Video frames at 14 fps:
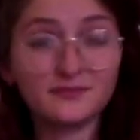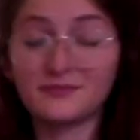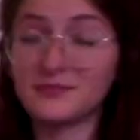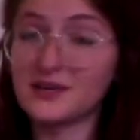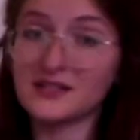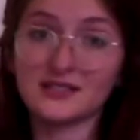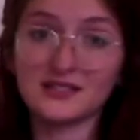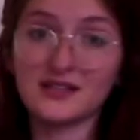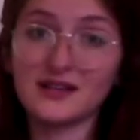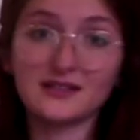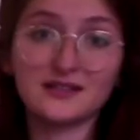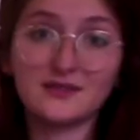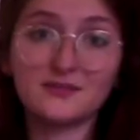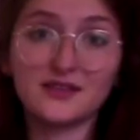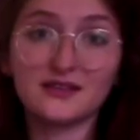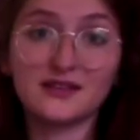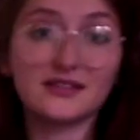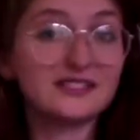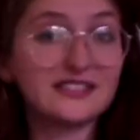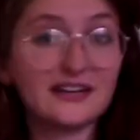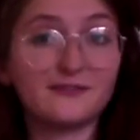but it's not something
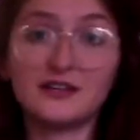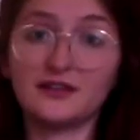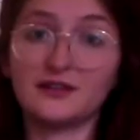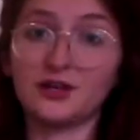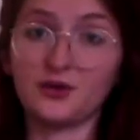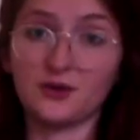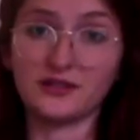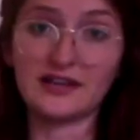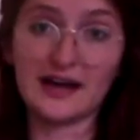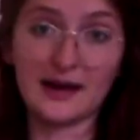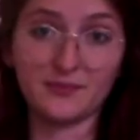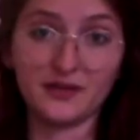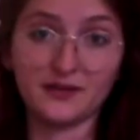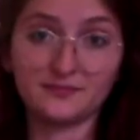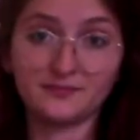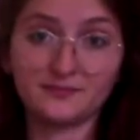that's definitely going to happen.